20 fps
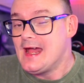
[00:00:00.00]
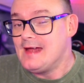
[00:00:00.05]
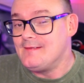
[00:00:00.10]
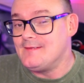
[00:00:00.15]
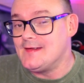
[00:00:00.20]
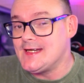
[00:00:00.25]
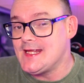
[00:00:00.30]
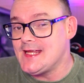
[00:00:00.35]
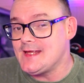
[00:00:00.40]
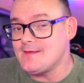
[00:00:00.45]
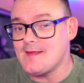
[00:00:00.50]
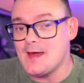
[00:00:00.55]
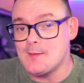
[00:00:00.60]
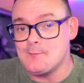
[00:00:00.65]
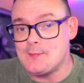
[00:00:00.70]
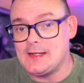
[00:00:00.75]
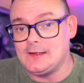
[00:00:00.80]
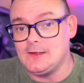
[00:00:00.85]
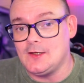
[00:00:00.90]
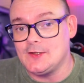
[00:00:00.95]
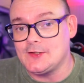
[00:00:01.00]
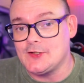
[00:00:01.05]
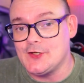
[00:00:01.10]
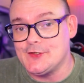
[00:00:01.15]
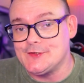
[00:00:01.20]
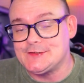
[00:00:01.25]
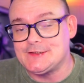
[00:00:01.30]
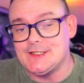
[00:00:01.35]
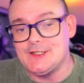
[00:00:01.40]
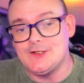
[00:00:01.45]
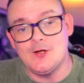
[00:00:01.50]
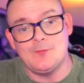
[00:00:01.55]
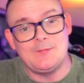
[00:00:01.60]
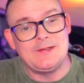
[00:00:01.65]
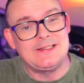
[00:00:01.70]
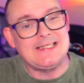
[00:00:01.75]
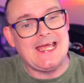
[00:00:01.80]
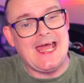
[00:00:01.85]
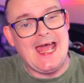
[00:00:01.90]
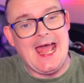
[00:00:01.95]
and then hit that bell icon so you don't
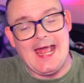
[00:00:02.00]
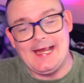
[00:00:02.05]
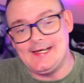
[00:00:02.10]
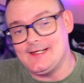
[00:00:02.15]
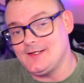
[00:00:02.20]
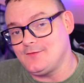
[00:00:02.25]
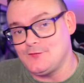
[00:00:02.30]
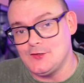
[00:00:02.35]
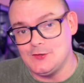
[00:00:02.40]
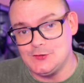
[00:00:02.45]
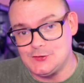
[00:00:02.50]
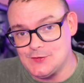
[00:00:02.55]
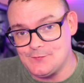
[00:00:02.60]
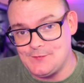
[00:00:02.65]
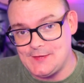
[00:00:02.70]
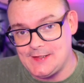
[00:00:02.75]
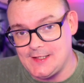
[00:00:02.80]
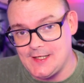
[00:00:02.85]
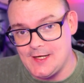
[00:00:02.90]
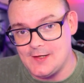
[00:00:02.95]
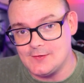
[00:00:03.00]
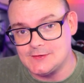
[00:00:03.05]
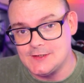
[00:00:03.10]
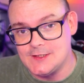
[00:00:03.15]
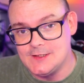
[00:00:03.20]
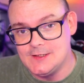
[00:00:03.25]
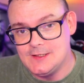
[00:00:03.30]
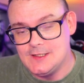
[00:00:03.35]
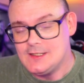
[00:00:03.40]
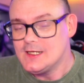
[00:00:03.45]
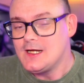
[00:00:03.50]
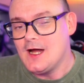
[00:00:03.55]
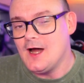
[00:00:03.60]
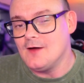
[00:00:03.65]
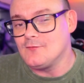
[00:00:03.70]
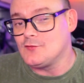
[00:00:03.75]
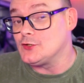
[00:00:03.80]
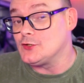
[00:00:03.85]
miss any future videos. I've